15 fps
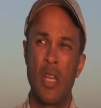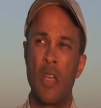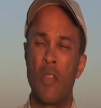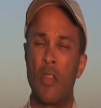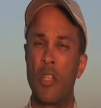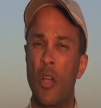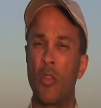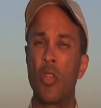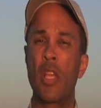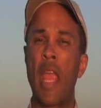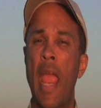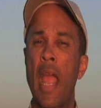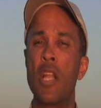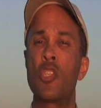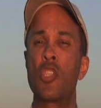The Delta
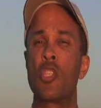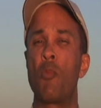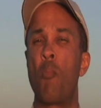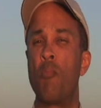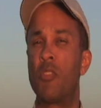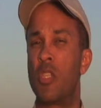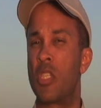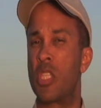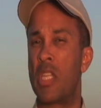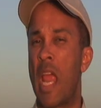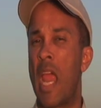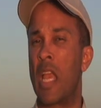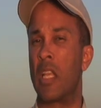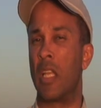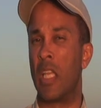can't
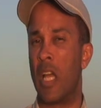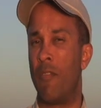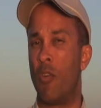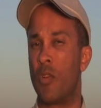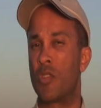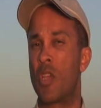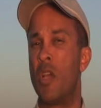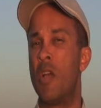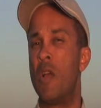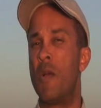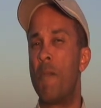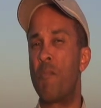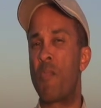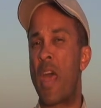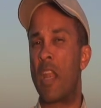sustain the levels
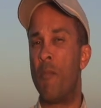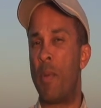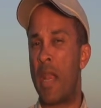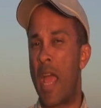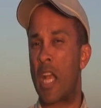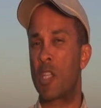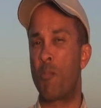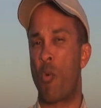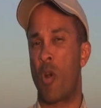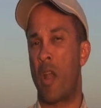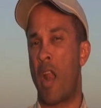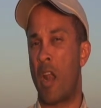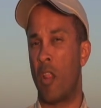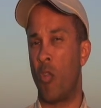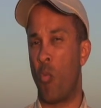that have been
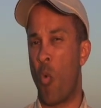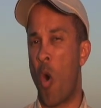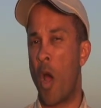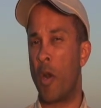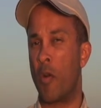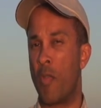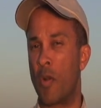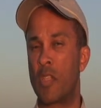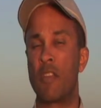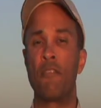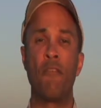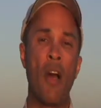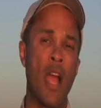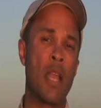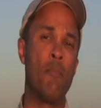exported out of the water. There's a
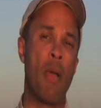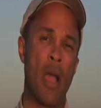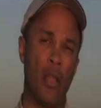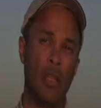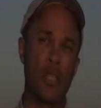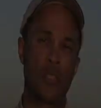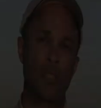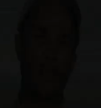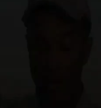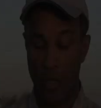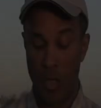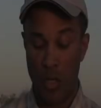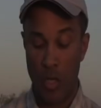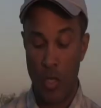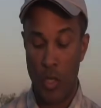fine balance.
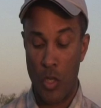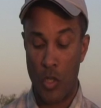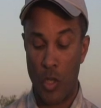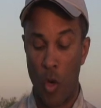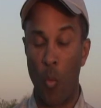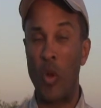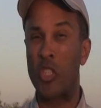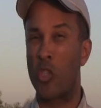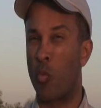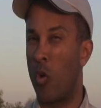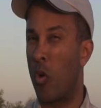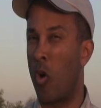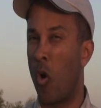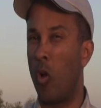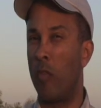So what's the
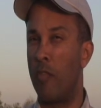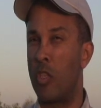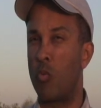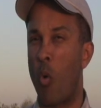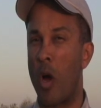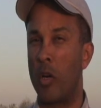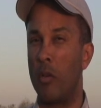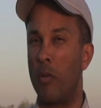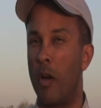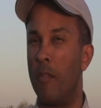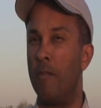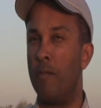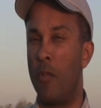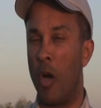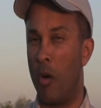real goal of
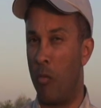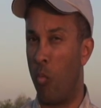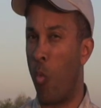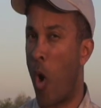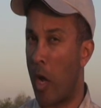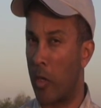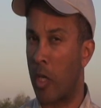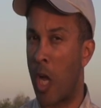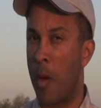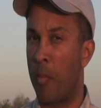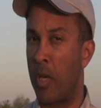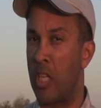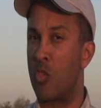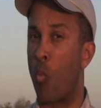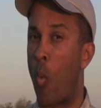the water
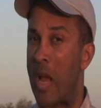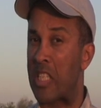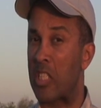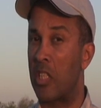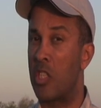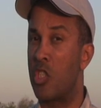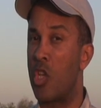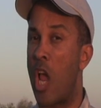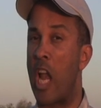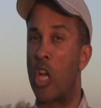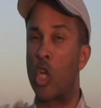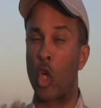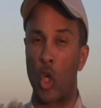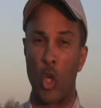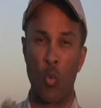companies, Westlands
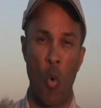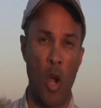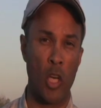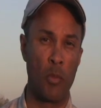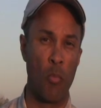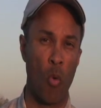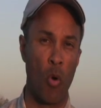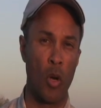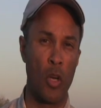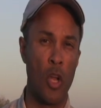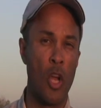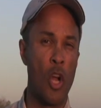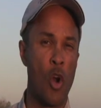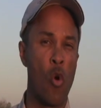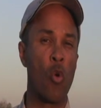and Kern Water Board,
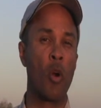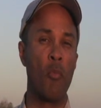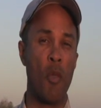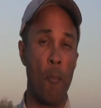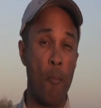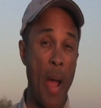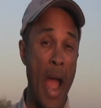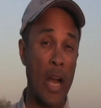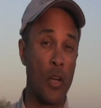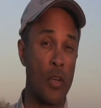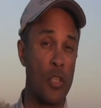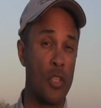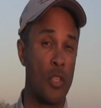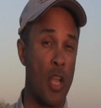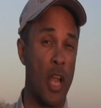who are the
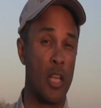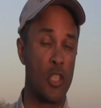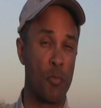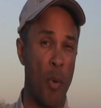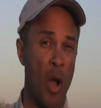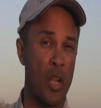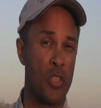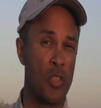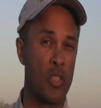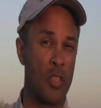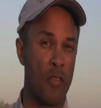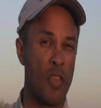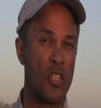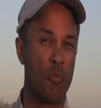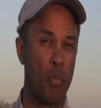backers and sponsors
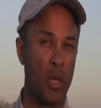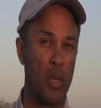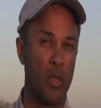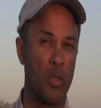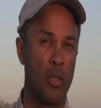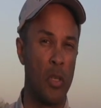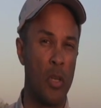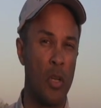of this bill?